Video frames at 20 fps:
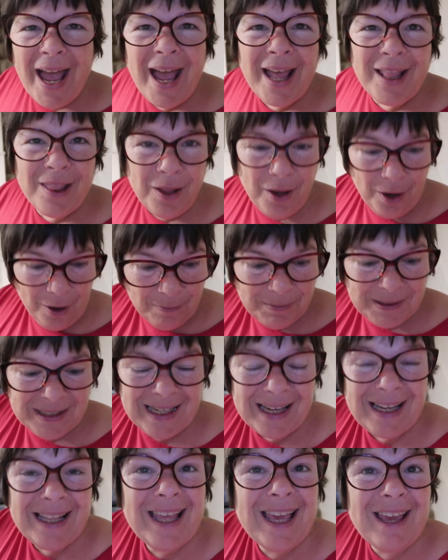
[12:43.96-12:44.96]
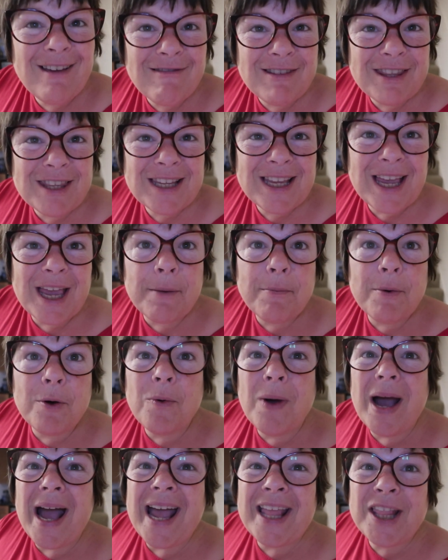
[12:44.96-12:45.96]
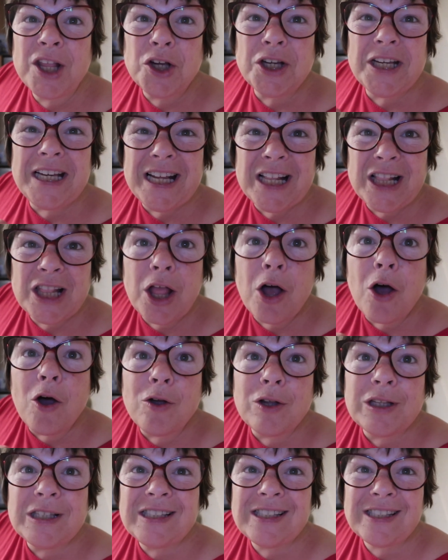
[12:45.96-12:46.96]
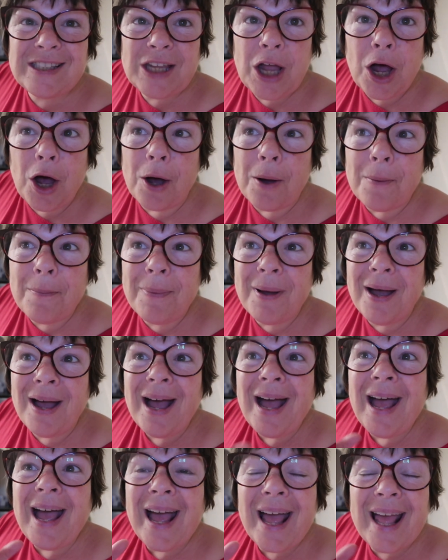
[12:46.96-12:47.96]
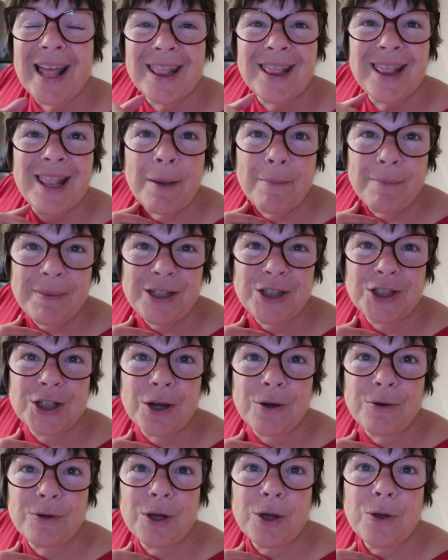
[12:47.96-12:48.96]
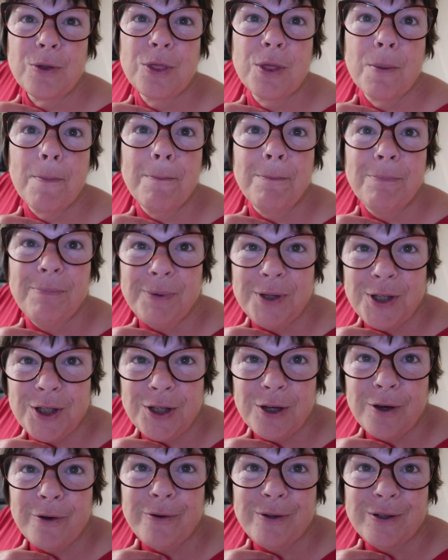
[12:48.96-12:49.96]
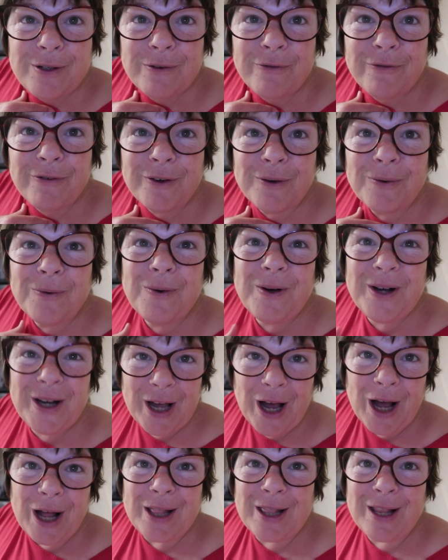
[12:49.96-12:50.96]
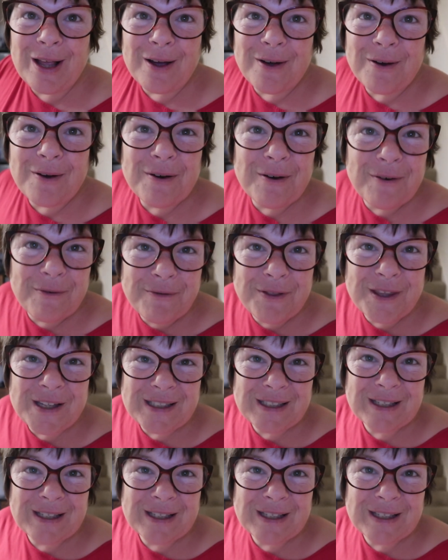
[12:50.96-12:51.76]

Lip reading: and I'm sitting here at the table and I glanced up and let me show you the beautiful colour of the